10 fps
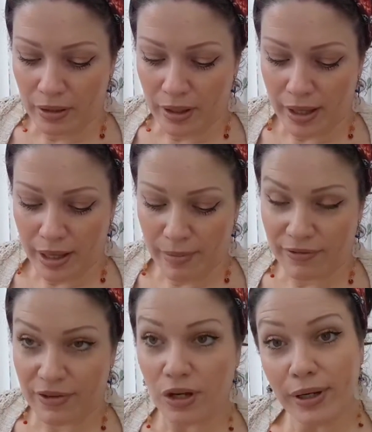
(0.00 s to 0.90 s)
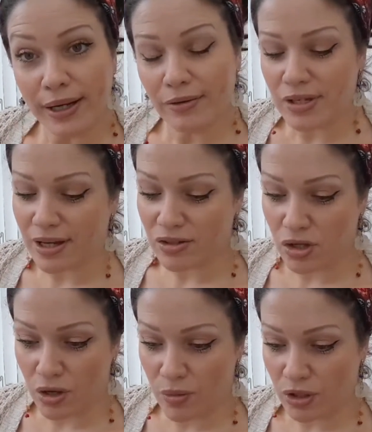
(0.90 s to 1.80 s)
And if you don't know how to get to
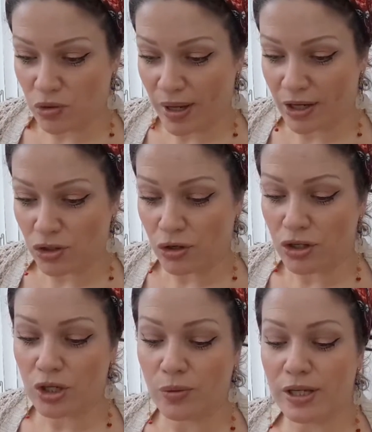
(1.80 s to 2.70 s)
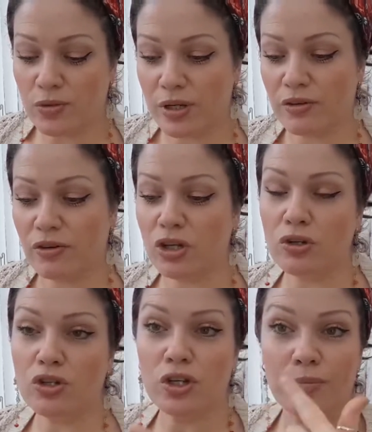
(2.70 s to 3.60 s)
the community page, all you do is when you're on
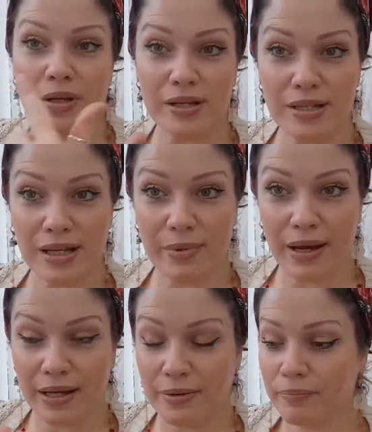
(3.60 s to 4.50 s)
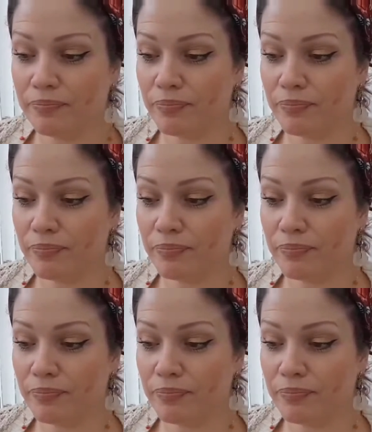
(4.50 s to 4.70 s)
YouTube and you see my